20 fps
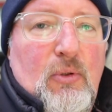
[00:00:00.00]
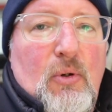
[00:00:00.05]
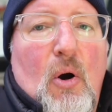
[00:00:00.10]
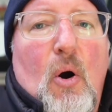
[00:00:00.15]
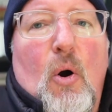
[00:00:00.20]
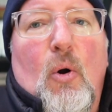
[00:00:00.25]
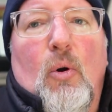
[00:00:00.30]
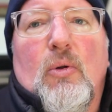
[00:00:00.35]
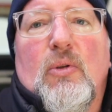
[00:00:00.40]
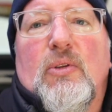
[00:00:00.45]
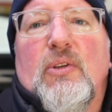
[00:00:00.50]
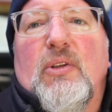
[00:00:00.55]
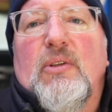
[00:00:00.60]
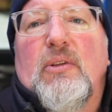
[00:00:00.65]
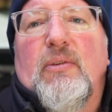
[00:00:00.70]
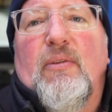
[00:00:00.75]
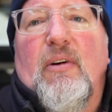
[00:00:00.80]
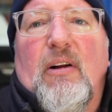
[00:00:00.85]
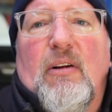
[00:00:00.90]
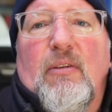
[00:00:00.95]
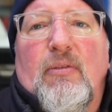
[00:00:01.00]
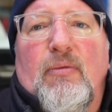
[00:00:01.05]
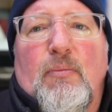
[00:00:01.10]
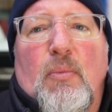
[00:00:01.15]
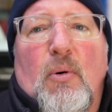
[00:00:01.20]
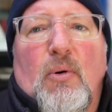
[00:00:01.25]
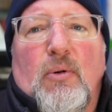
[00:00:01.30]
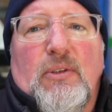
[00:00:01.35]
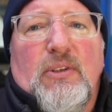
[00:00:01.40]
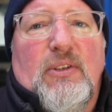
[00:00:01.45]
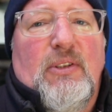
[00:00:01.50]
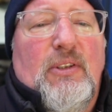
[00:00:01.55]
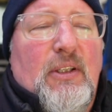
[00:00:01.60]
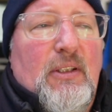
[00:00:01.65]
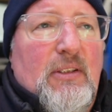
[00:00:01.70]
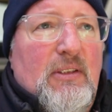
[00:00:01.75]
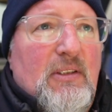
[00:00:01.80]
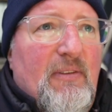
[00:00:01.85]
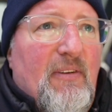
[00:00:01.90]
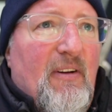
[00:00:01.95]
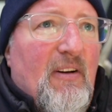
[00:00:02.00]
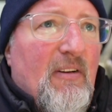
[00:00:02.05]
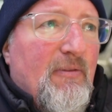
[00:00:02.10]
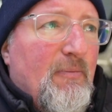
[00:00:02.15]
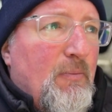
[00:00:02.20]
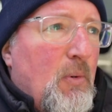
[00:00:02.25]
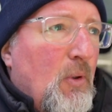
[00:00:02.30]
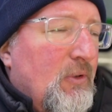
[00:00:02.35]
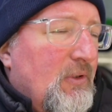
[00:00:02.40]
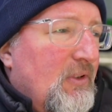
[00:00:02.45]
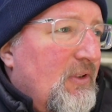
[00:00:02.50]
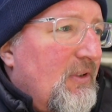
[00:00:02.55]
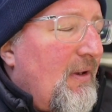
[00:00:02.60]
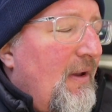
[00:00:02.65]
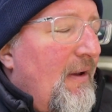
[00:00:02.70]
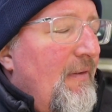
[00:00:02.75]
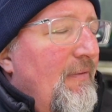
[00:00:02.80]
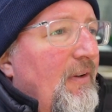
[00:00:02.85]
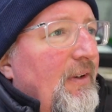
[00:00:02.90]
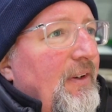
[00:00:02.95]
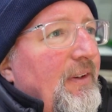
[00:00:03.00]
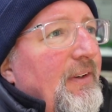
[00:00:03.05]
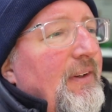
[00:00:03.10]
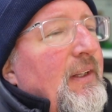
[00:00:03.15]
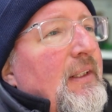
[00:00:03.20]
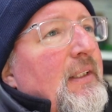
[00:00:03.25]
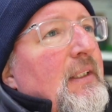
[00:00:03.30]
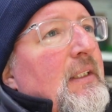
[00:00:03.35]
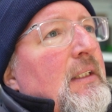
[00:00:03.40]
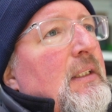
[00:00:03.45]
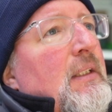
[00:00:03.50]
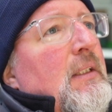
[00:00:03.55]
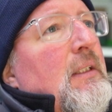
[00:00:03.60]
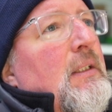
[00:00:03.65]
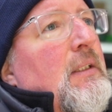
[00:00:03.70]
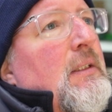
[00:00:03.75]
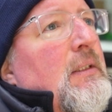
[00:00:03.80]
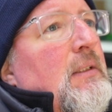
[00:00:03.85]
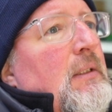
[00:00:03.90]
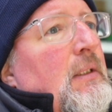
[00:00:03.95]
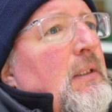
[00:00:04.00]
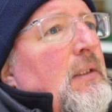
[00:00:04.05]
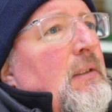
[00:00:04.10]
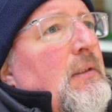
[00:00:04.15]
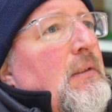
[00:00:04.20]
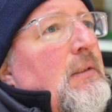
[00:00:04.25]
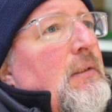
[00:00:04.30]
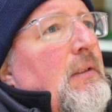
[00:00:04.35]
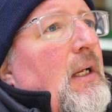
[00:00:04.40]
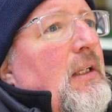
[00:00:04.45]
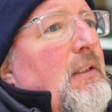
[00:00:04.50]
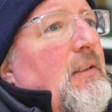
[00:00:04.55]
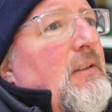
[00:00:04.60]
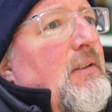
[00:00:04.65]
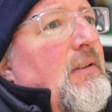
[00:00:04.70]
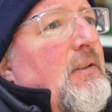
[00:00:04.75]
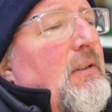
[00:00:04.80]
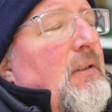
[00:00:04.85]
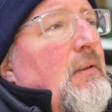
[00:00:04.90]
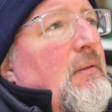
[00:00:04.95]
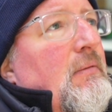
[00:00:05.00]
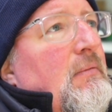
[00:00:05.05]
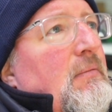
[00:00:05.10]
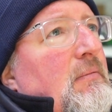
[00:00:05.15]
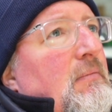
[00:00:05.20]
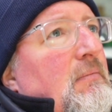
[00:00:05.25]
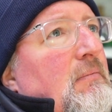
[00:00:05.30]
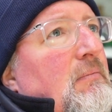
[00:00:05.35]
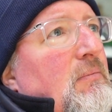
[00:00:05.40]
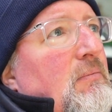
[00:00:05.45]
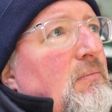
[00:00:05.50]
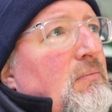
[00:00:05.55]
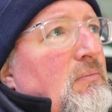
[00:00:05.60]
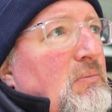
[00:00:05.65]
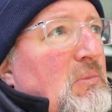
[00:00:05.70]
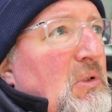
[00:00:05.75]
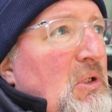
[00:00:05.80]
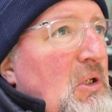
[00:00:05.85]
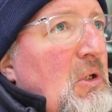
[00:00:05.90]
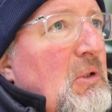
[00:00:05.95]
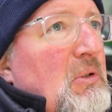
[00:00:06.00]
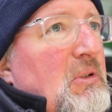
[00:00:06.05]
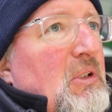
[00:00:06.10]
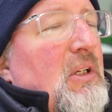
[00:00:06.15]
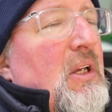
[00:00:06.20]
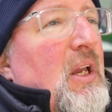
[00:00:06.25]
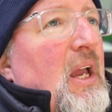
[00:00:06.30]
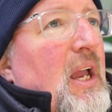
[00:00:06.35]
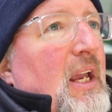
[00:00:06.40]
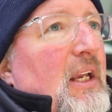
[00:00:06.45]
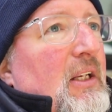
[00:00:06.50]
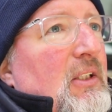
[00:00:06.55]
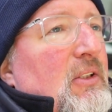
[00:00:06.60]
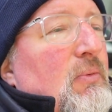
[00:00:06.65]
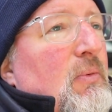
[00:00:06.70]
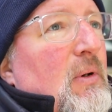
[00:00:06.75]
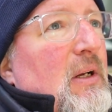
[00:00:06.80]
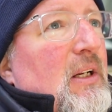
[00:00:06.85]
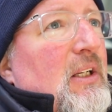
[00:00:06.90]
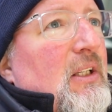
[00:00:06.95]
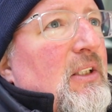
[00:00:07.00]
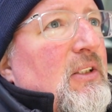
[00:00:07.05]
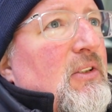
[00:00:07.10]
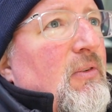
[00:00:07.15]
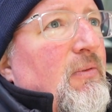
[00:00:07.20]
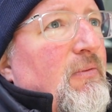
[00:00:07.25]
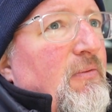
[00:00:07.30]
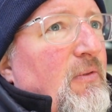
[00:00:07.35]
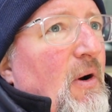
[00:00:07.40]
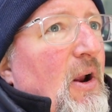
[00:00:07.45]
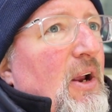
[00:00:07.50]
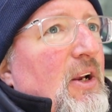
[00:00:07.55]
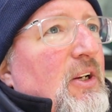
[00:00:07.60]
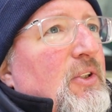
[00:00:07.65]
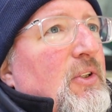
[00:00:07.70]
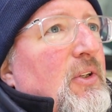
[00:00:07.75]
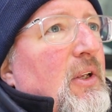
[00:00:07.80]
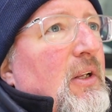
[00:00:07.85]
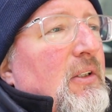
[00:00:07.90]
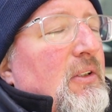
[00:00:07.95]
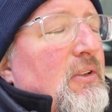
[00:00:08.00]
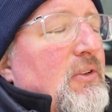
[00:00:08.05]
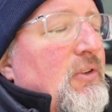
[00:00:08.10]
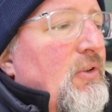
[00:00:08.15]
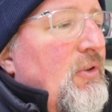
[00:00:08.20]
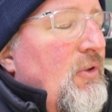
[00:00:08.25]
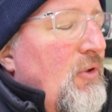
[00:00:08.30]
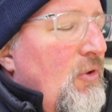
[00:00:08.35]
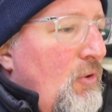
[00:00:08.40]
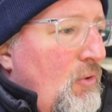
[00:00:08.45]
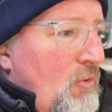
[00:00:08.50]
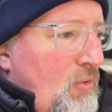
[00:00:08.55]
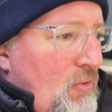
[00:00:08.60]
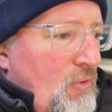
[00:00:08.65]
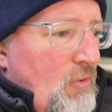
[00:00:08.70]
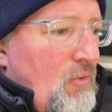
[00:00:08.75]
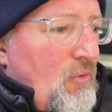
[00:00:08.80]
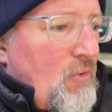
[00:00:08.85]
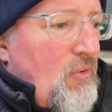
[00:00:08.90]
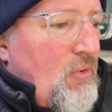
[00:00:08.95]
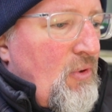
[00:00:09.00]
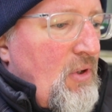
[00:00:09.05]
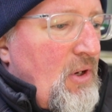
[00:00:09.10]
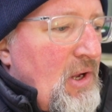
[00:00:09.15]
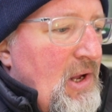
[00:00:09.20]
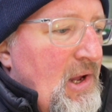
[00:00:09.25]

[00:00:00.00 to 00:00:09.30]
to hold 12.6, 12.7. That's good case when it's fresh and it's new